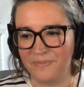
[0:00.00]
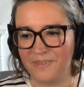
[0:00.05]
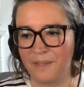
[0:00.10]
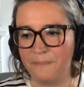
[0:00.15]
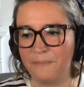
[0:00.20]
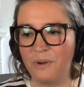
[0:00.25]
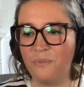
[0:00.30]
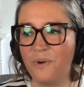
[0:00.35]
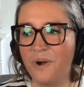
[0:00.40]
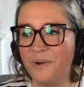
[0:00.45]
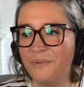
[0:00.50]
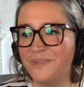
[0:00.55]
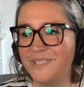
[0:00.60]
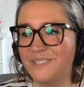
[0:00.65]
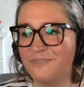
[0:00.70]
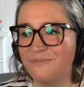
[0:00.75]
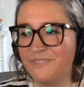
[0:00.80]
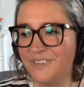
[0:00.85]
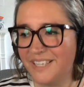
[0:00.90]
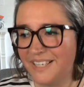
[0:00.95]
But what
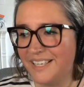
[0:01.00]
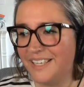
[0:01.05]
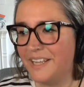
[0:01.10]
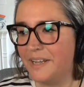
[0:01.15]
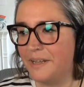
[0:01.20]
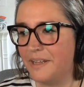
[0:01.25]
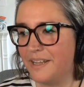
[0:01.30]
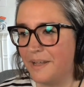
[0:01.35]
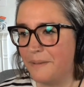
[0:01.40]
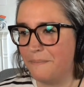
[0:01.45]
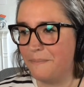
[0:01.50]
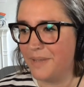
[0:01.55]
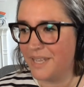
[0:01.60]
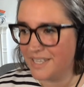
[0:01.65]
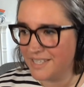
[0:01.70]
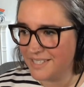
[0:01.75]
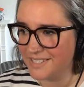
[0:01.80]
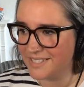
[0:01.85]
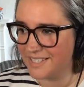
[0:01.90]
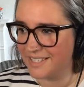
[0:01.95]
was really
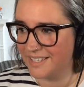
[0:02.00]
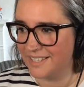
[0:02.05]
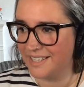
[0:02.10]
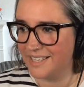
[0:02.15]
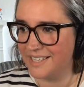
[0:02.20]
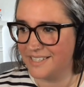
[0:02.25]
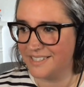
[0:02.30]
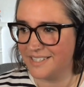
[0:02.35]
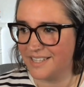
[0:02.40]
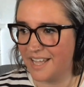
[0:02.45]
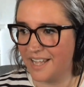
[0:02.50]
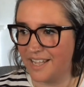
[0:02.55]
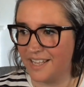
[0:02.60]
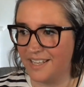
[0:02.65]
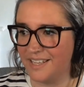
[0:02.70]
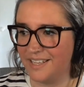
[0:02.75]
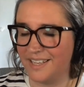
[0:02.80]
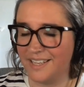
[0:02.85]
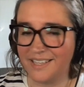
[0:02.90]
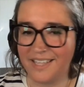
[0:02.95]
amazing is that
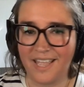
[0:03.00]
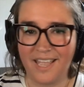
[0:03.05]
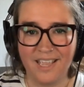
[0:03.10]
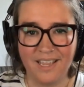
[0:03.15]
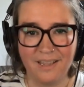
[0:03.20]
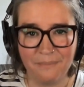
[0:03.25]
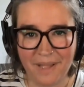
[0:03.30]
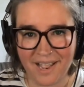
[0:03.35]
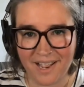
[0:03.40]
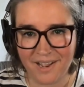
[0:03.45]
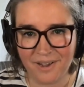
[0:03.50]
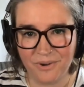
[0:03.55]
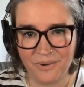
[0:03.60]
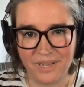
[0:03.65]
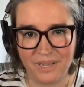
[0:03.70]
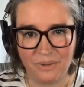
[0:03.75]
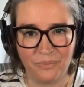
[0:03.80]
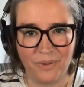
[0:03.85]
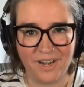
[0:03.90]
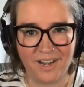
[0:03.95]
it came out,
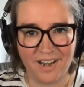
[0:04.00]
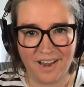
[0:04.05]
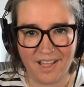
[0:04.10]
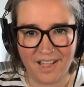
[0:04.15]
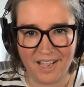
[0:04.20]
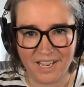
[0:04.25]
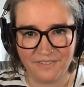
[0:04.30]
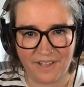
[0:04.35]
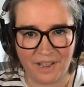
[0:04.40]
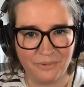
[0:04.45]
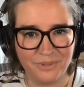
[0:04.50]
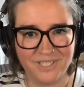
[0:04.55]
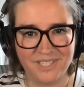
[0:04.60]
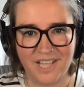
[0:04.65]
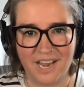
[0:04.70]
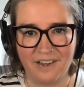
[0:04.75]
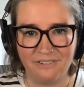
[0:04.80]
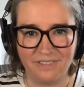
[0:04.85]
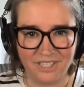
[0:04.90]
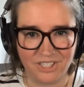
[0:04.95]
it went live. I was
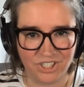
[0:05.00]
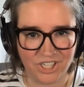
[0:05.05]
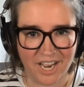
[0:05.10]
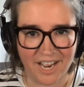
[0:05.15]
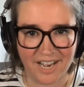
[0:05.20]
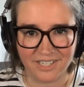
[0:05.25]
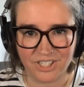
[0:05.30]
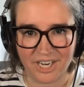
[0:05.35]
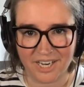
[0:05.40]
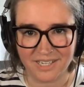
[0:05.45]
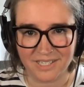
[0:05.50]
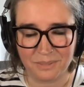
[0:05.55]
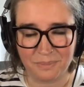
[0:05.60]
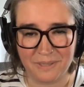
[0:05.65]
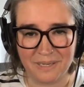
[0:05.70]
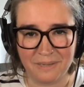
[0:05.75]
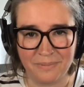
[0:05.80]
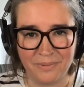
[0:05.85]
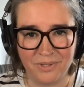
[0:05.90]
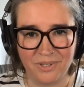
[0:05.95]
there in the chat chatting to
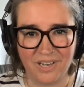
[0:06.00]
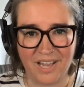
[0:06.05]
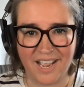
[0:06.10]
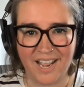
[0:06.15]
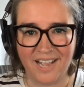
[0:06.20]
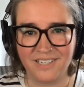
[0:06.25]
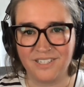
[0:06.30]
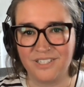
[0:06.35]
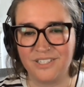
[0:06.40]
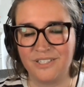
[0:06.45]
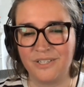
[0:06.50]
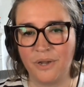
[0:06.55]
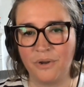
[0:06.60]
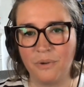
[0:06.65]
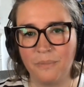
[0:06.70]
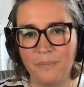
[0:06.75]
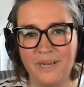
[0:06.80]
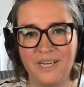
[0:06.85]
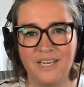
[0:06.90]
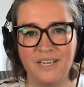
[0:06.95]
people. I had so
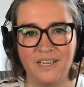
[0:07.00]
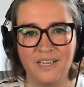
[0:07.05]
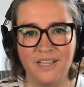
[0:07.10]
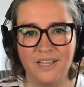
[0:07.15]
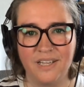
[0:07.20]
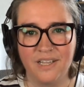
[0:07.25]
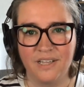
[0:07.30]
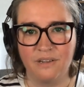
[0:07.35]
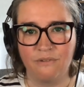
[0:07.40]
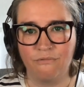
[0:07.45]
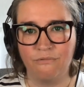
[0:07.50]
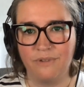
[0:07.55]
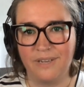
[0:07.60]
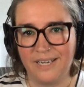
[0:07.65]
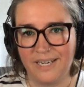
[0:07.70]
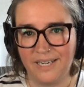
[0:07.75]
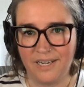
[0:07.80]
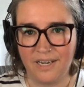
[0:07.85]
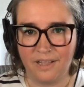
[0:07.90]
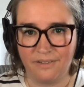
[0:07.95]
many
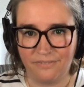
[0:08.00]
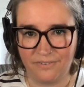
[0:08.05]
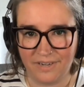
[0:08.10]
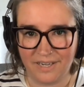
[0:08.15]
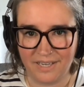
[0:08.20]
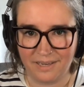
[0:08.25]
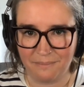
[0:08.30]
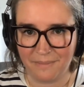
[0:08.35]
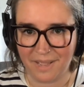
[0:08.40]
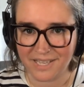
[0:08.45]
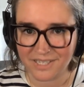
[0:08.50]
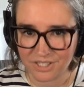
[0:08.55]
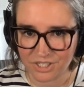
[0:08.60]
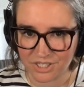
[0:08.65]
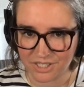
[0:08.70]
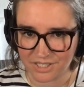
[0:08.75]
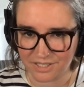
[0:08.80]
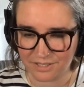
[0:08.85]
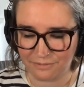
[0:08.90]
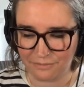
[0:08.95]
really lovely
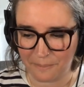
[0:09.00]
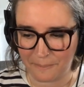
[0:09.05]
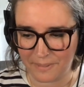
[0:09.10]
messages from